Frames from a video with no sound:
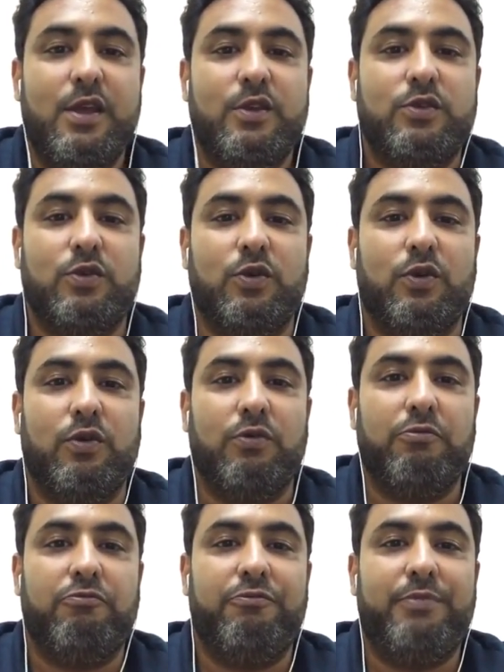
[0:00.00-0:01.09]
So,
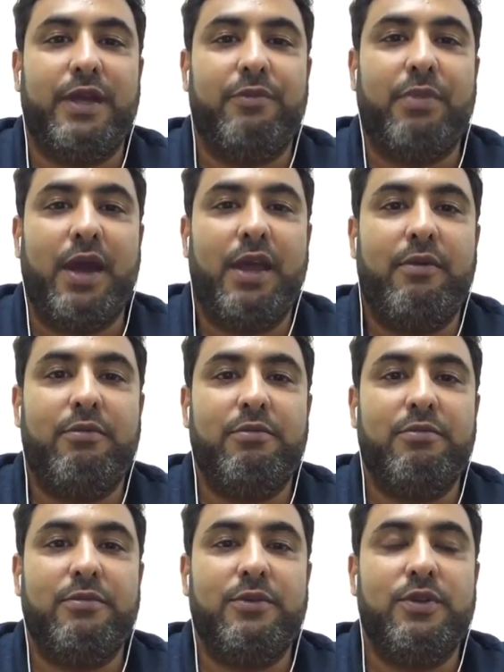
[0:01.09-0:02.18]
by
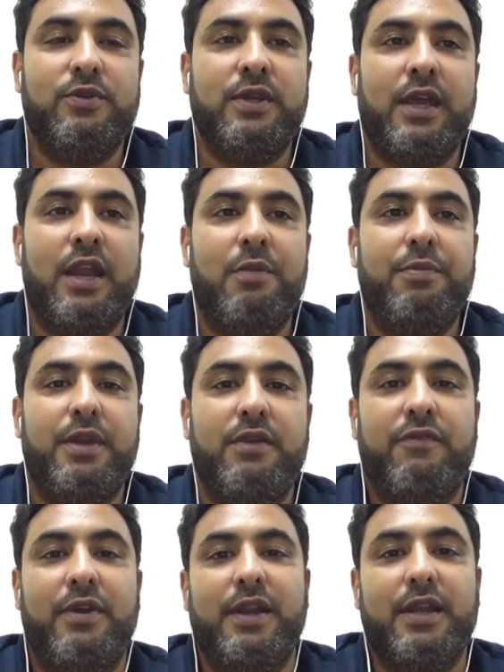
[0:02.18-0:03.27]
using NLP,
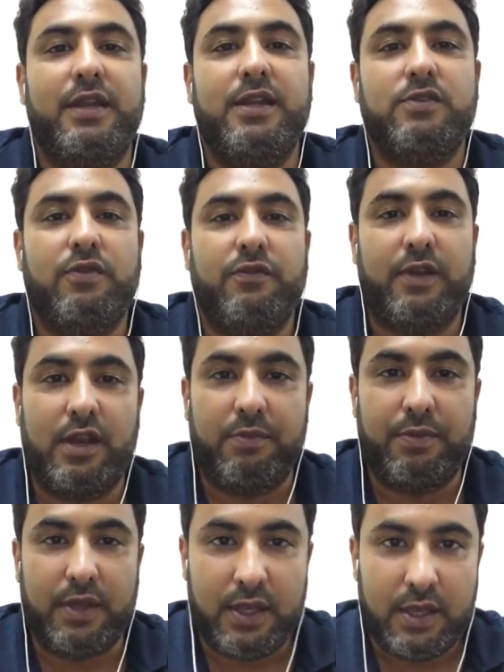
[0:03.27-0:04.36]
different techniques of NLP,